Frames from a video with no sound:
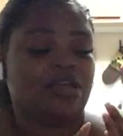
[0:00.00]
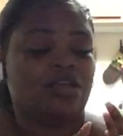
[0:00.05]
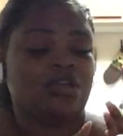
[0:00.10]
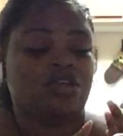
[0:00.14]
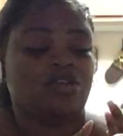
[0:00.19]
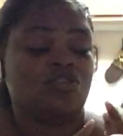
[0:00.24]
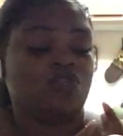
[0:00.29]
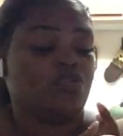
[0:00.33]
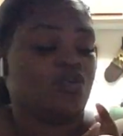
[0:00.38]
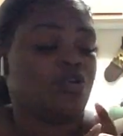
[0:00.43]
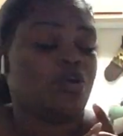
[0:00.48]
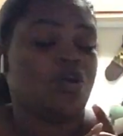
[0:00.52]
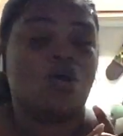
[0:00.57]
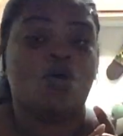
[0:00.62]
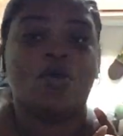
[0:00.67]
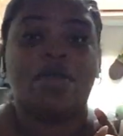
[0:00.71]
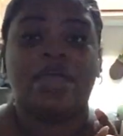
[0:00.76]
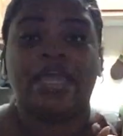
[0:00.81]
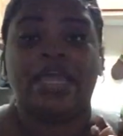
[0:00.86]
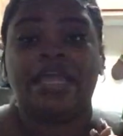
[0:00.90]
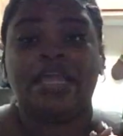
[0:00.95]
you can
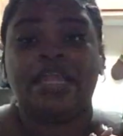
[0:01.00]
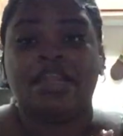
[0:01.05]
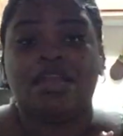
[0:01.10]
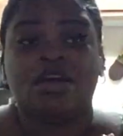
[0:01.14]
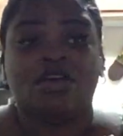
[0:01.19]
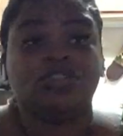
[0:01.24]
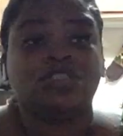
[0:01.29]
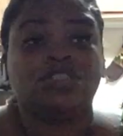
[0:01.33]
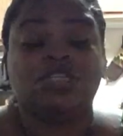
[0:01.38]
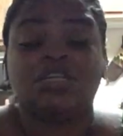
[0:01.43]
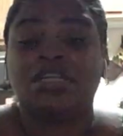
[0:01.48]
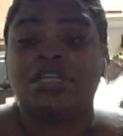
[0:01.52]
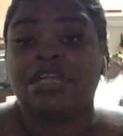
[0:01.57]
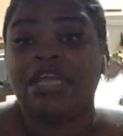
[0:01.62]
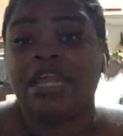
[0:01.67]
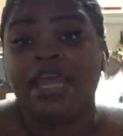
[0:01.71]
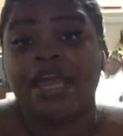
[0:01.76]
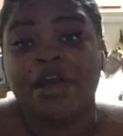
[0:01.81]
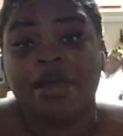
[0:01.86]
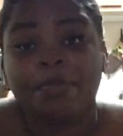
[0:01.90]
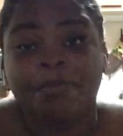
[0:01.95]
go in to the
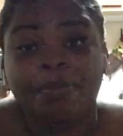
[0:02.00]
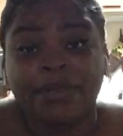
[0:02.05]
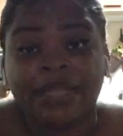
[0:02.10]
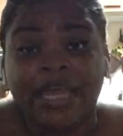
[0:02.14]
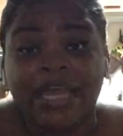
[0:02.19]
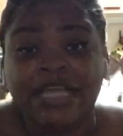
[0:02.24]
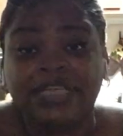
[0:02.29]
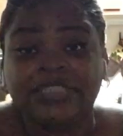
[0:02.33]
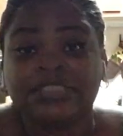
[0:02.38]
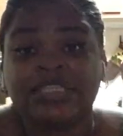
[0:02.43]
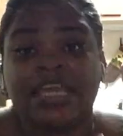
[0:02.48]
nail place